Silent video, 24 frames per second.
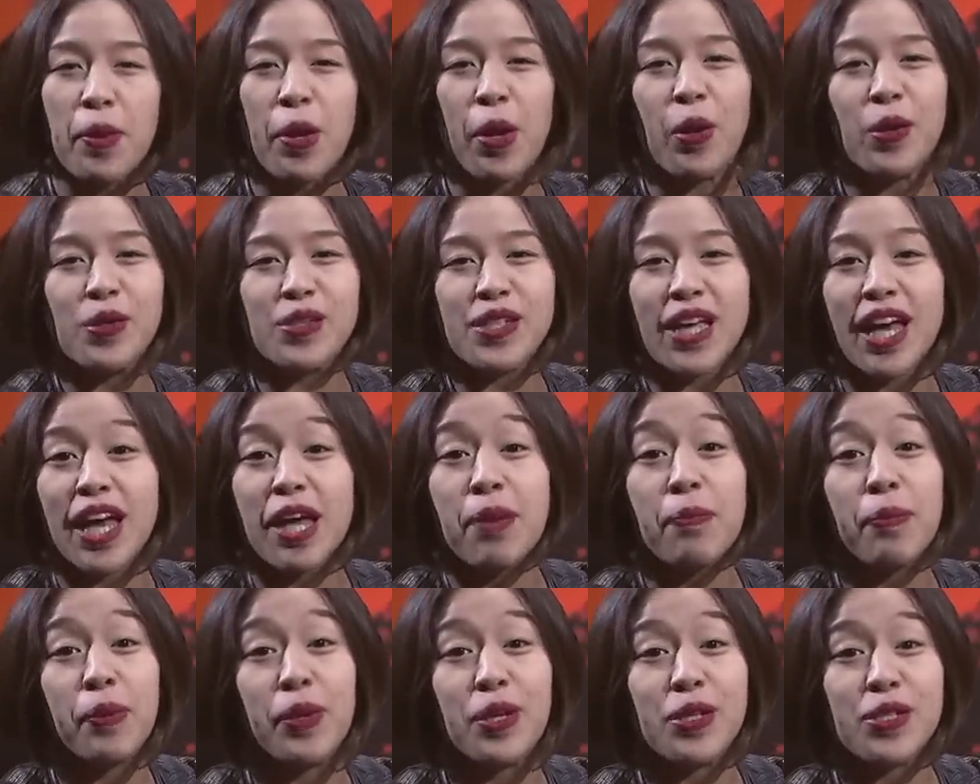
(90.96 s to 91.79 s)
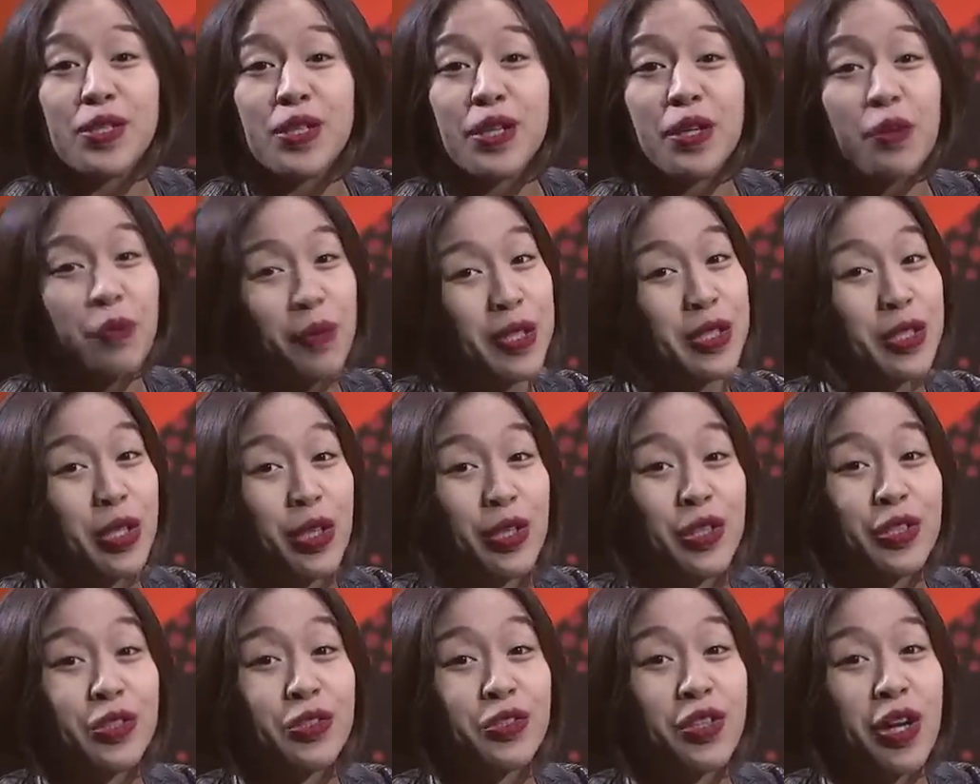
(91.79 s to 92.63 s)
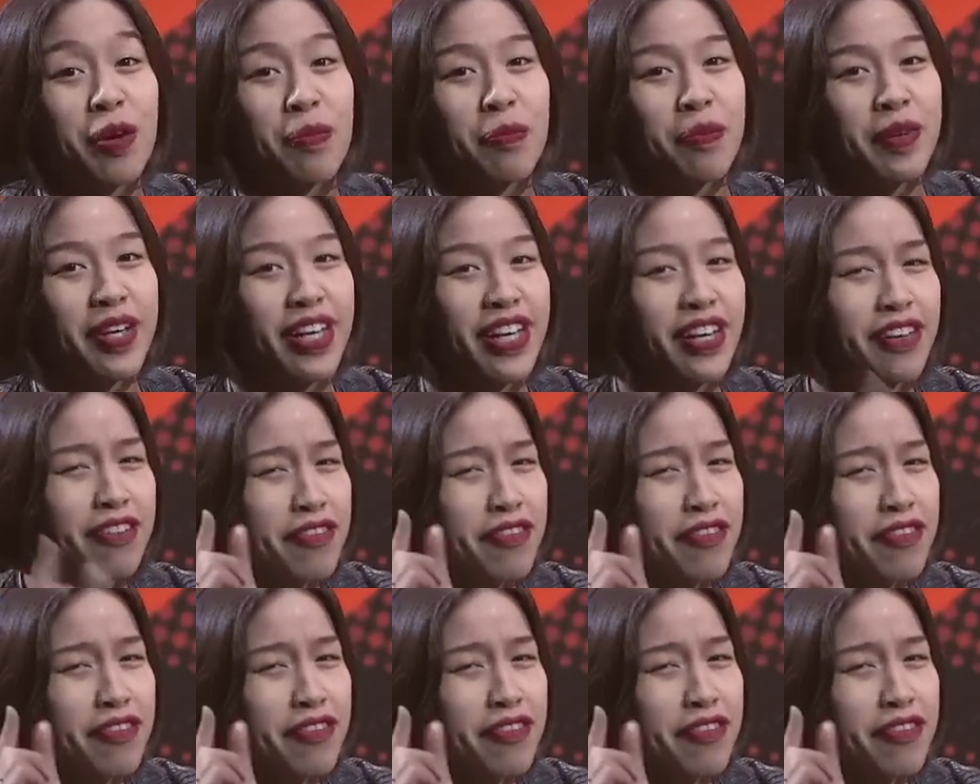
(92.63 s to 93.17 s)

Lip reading: close and personal with Donald Trump. In